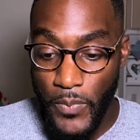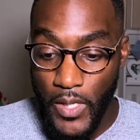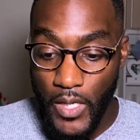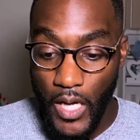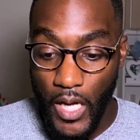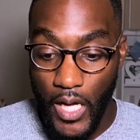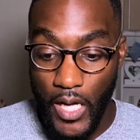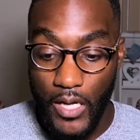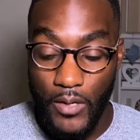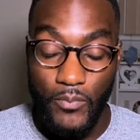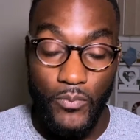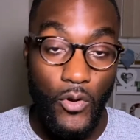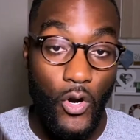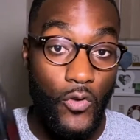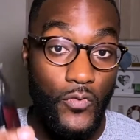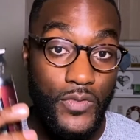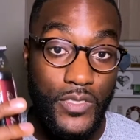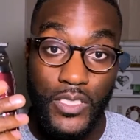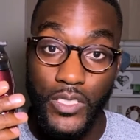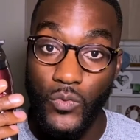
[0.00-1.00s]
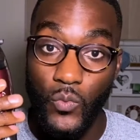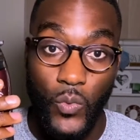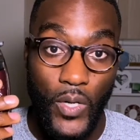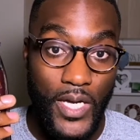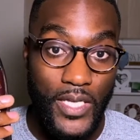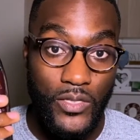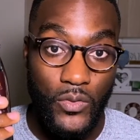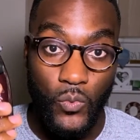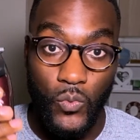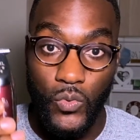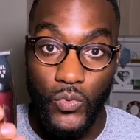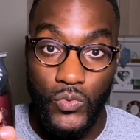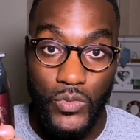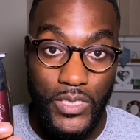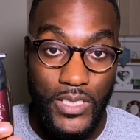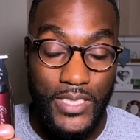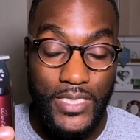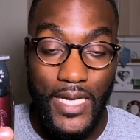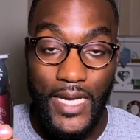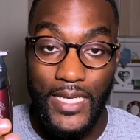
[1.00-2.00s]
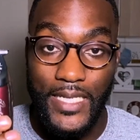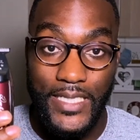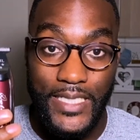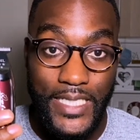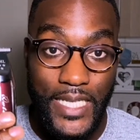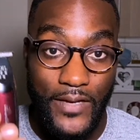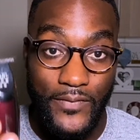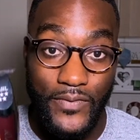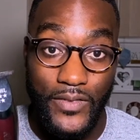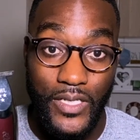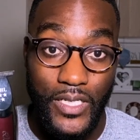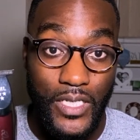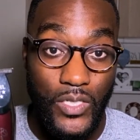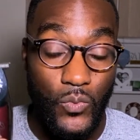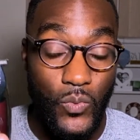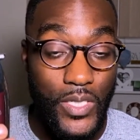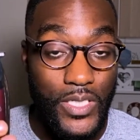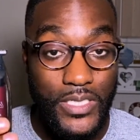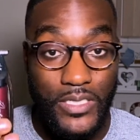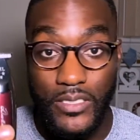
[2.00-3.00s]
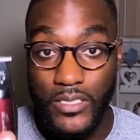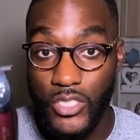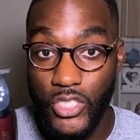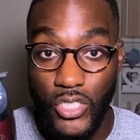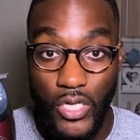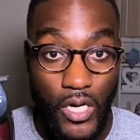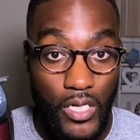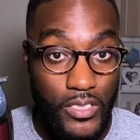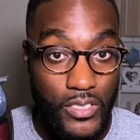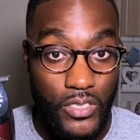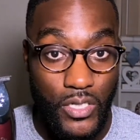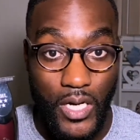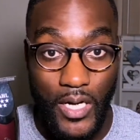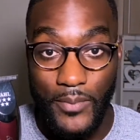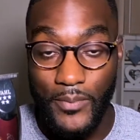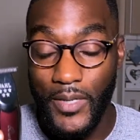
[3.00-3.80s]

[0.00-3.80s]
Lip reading: Obviously where the wall detailer definitely wins is the charge time.